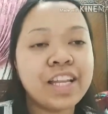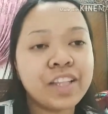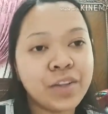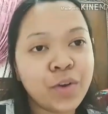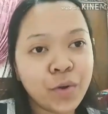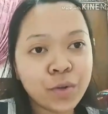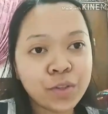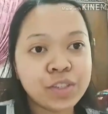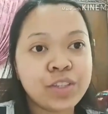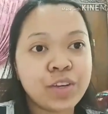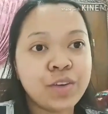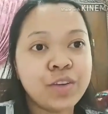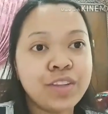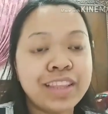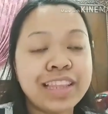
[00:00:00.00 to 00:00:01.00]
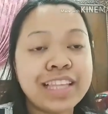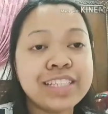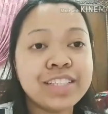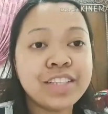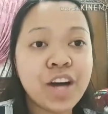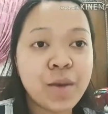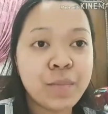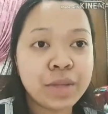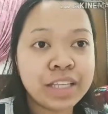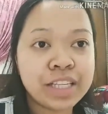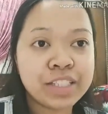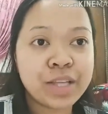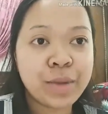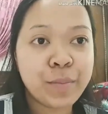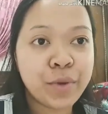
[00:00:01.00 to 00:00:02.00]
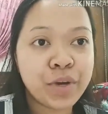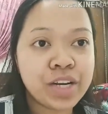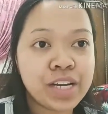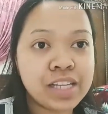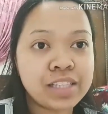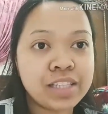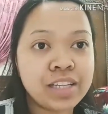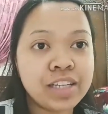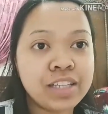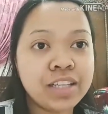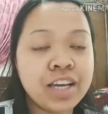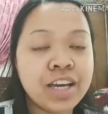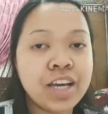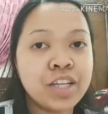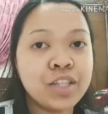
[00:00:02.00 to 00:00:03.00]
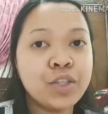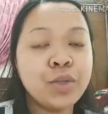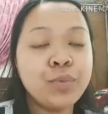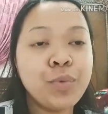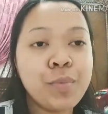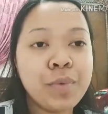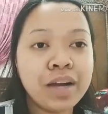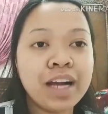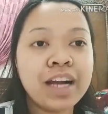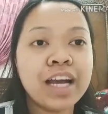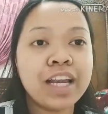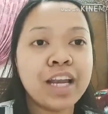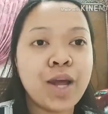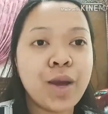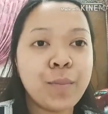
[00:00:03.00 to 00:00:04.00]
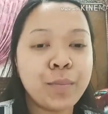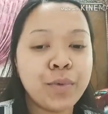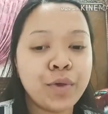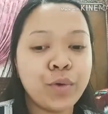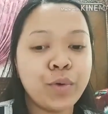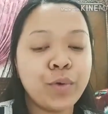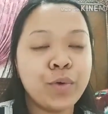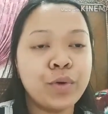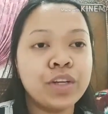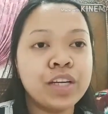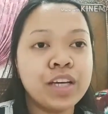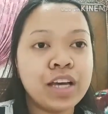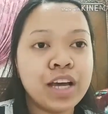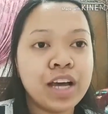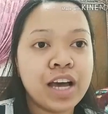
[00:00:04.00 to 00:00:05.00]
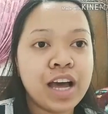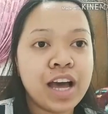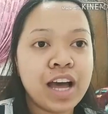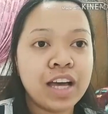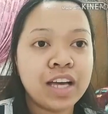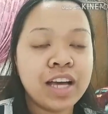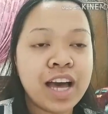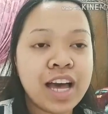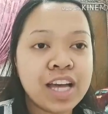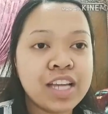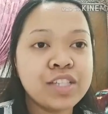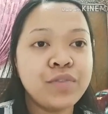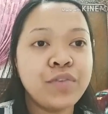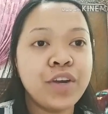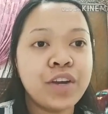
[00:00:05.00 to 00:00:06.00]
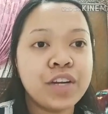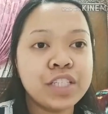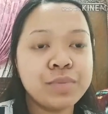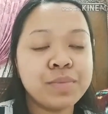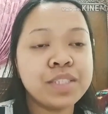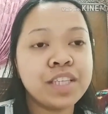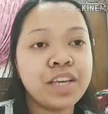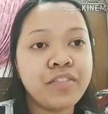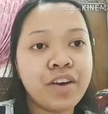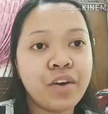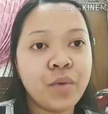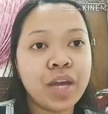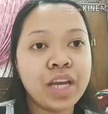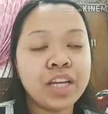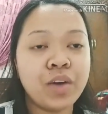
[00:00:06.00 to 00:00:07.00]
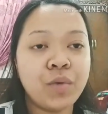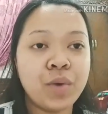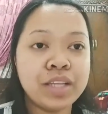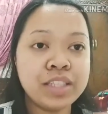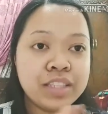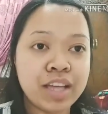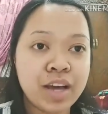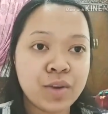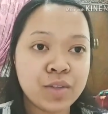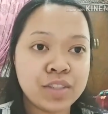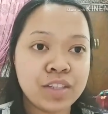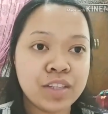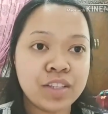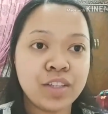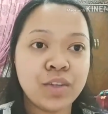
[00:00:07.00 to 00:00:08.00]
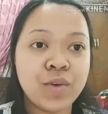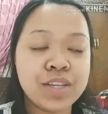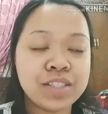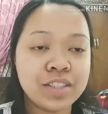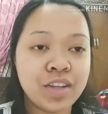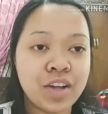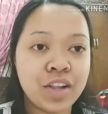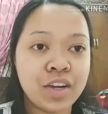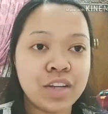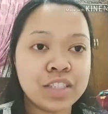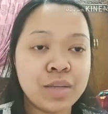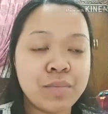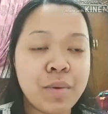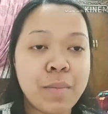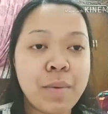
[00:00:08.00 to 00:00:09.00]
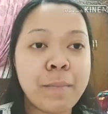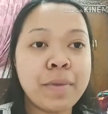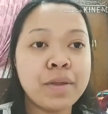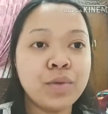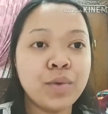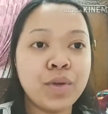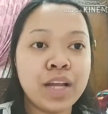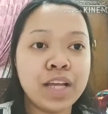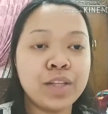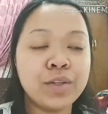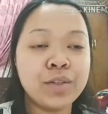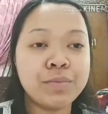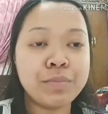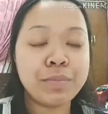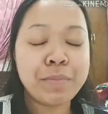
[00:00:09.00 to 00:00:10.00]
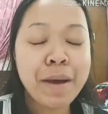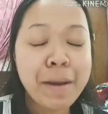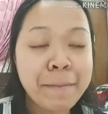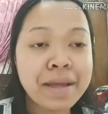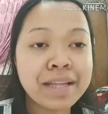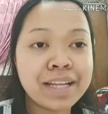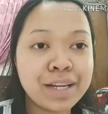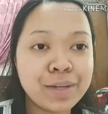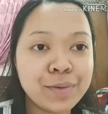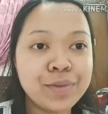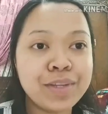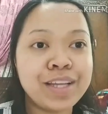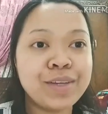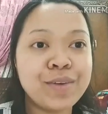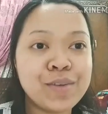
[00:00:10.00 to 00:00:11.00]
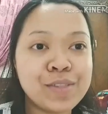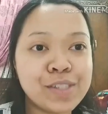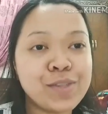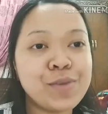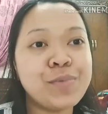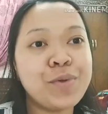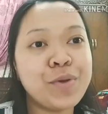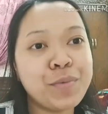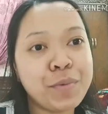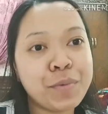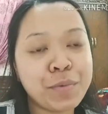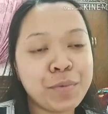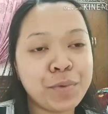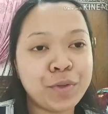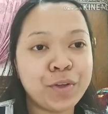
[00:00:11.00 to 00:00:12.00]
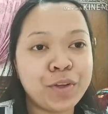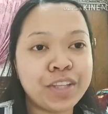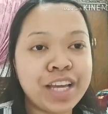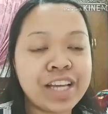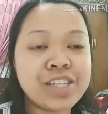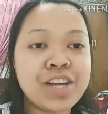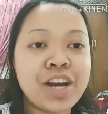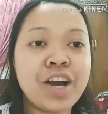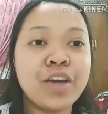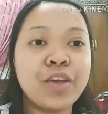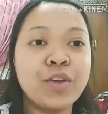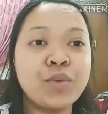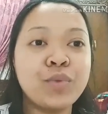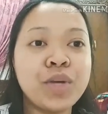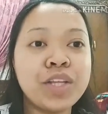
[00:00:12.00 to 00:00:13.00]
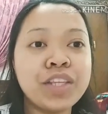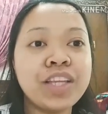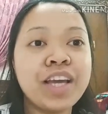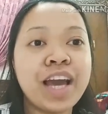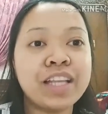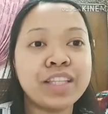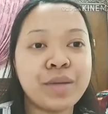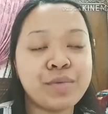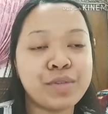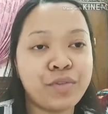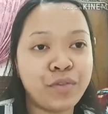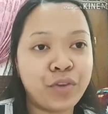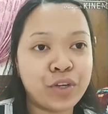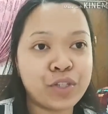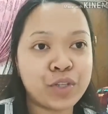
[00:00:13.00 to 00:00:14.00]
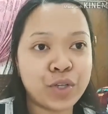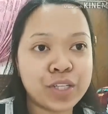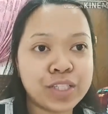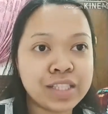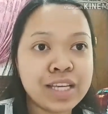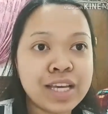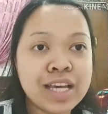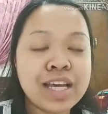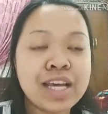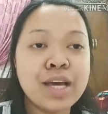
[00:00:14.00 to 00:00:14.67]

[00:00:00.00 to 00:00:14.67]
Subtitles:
and also this coming December 19 doon po magaganap yung cash for Christmas giveaway na $1,000 na mapapanalunan kung sino po yung mabubunot at saka yung 20 items of your choice.